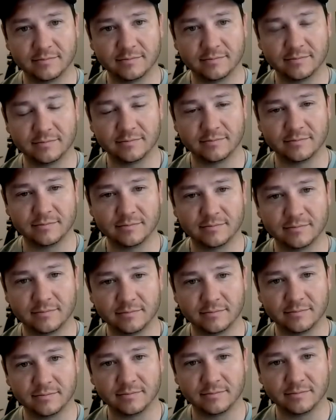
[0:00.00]

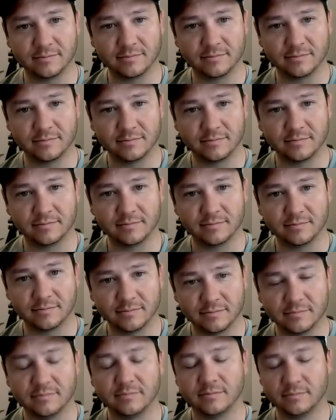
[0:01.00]

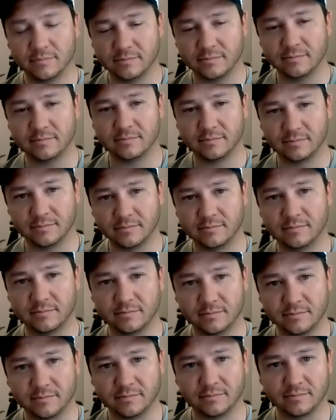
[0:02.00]

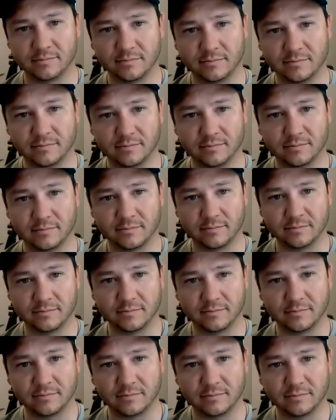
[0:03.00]

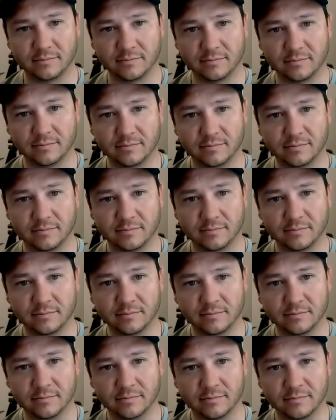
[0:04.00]

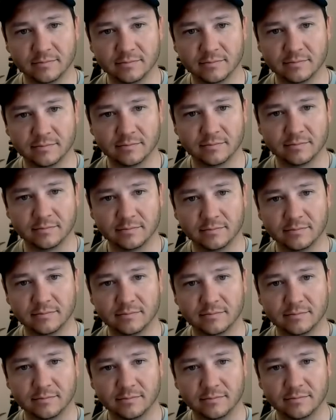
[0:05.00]

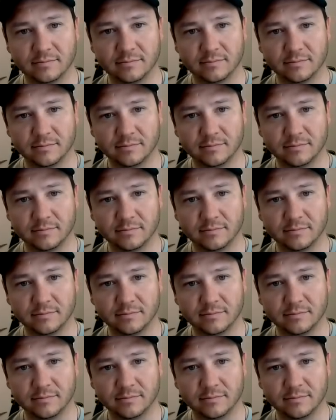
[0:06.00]
(not speaking)